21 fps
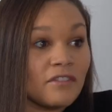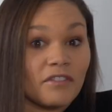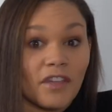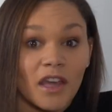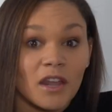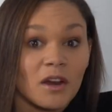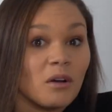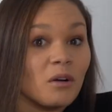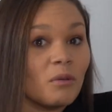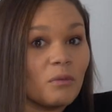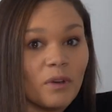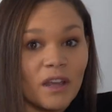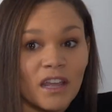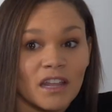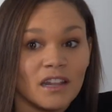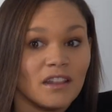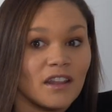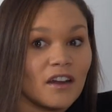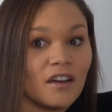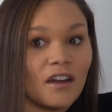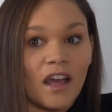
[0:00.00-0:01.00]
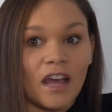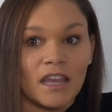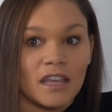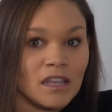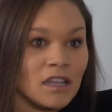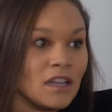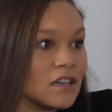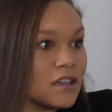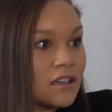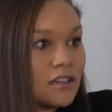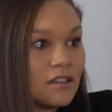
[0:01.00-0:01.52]
if they don't win, they're not
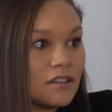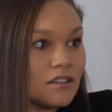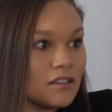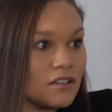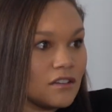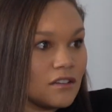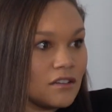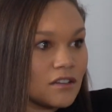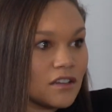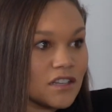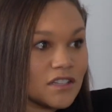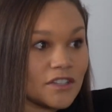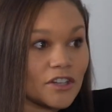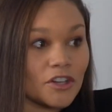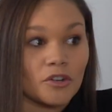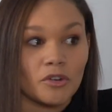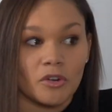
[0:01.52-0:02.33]
eating because they're